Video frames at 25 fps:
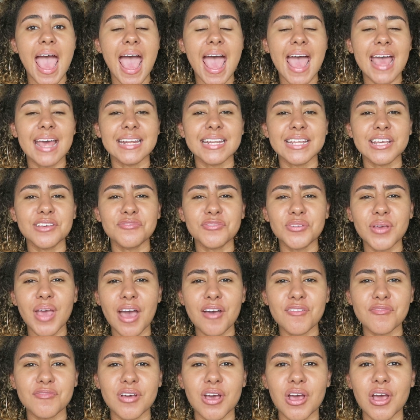And if you
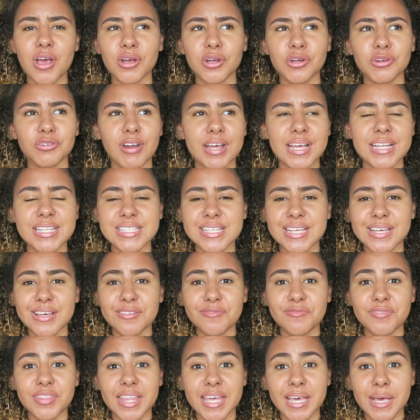have a
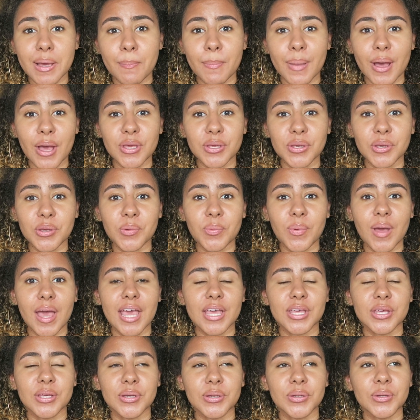creative thing about you
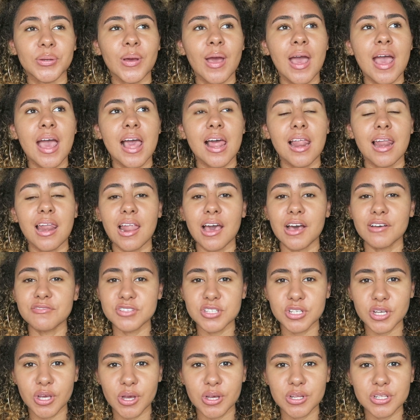where you
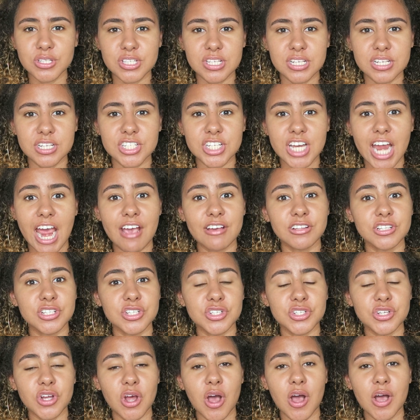love to go to
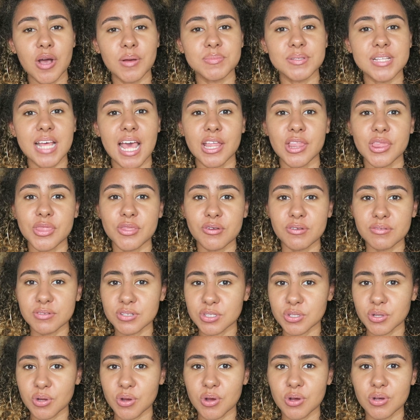charity shops and
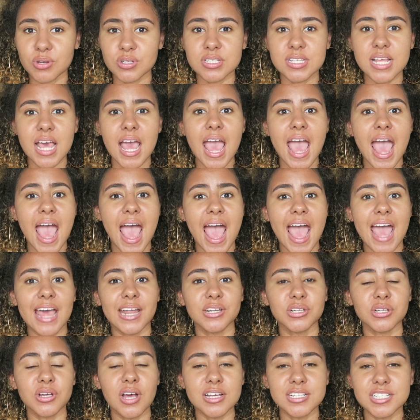thrift stores
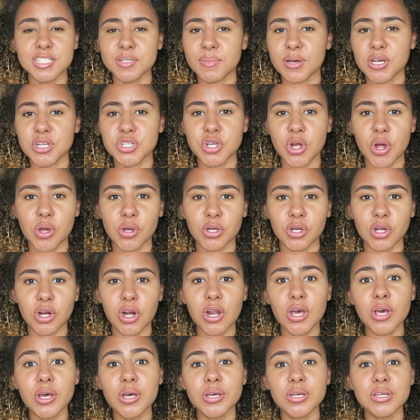and customize your own
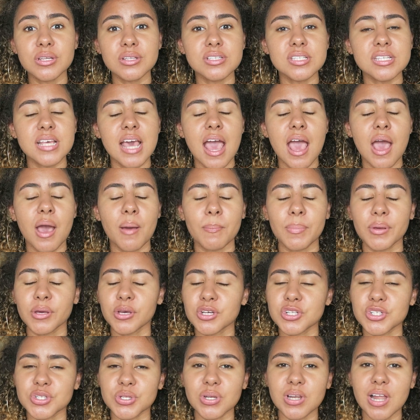clothes
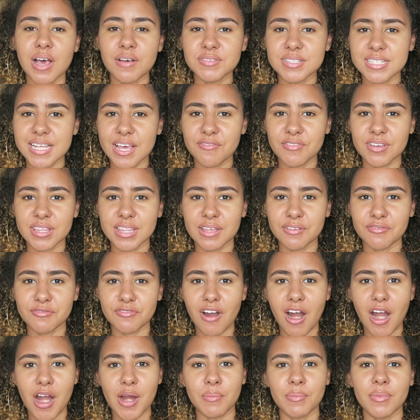because you love saving the
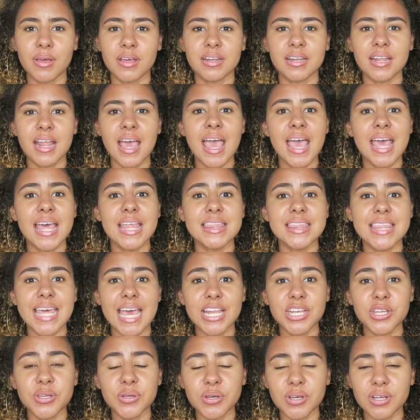environment,
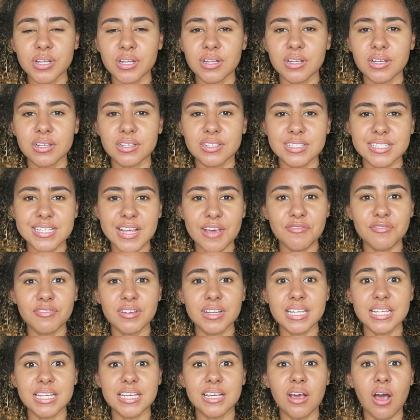then you can
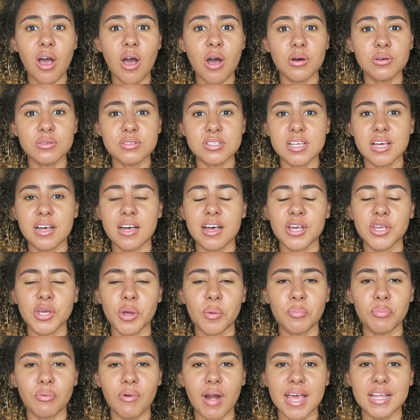definitely alter
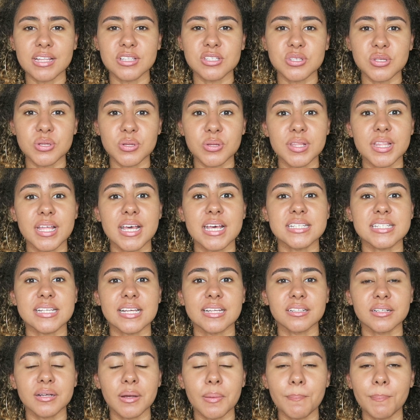your brand to this
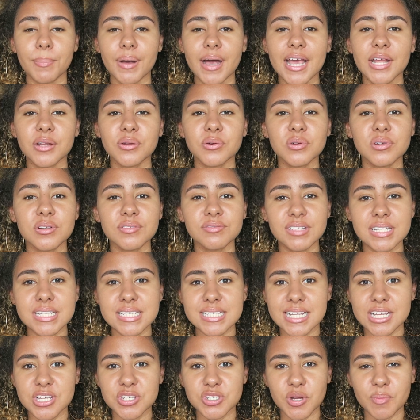and combine all of
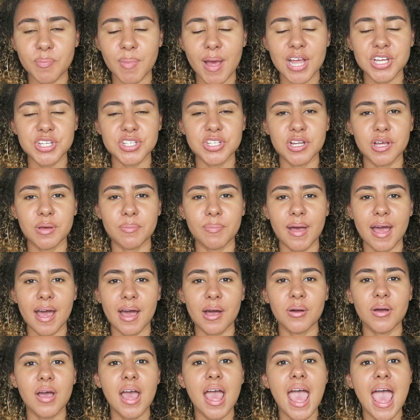these things you're passionate
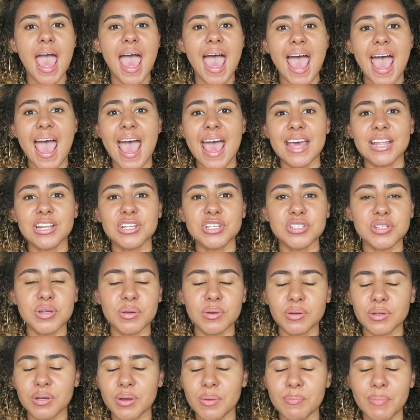about
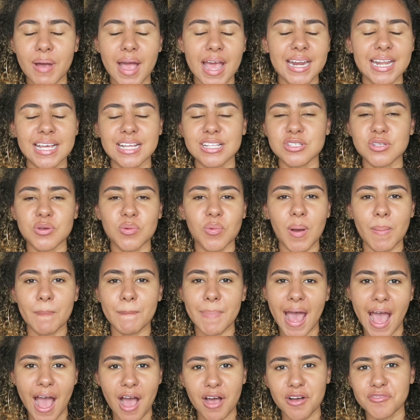and combine it into
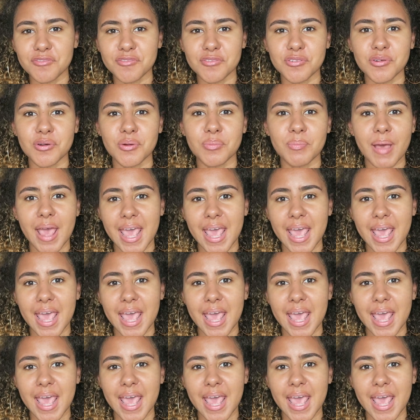one powerful